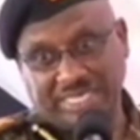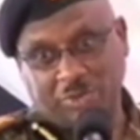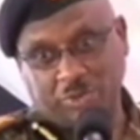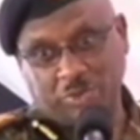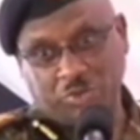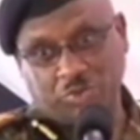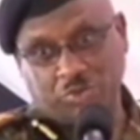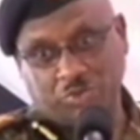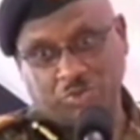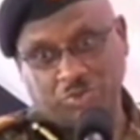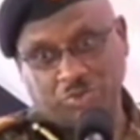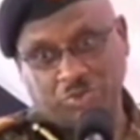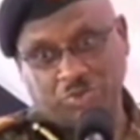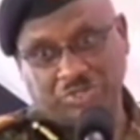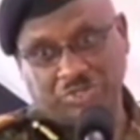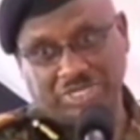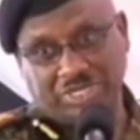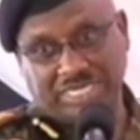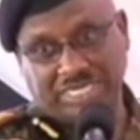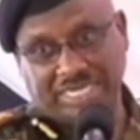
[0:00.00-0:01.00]
huyu
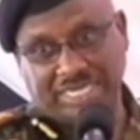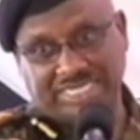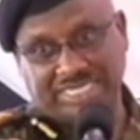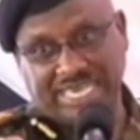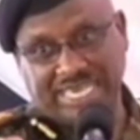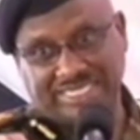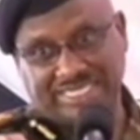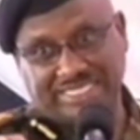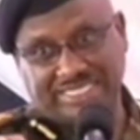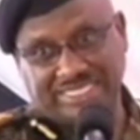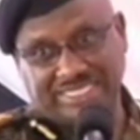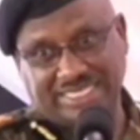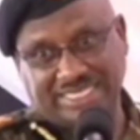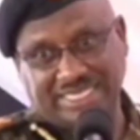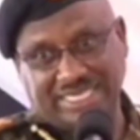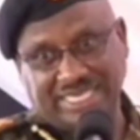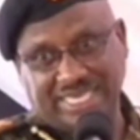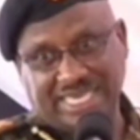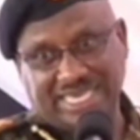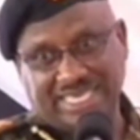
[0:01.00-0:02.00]
eh, eh, uh, uh,
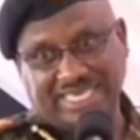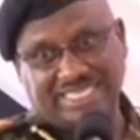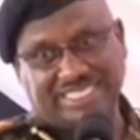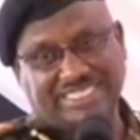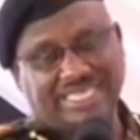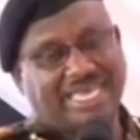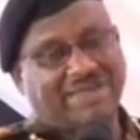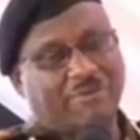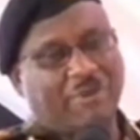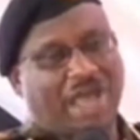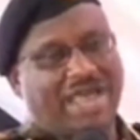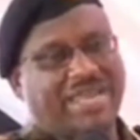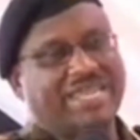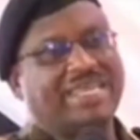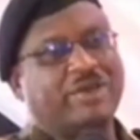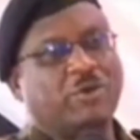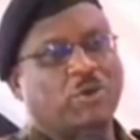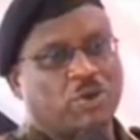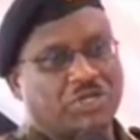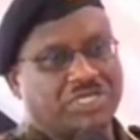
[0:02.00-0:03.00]
DIG is a, a
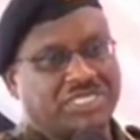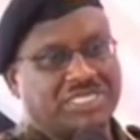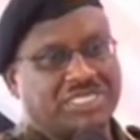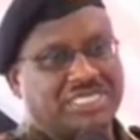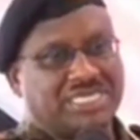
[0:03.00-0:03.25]
day old.